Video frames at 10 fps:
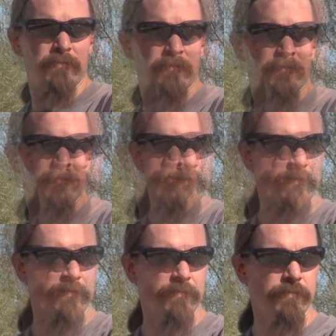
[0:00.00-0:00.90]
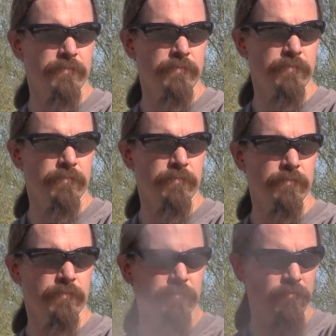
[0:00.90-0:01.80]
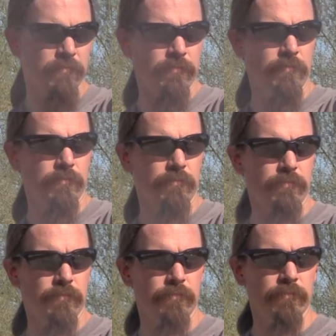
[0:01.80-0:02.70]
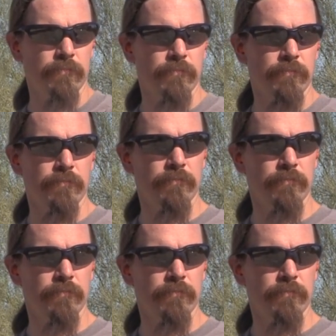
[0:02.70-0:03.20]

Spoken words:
(silence)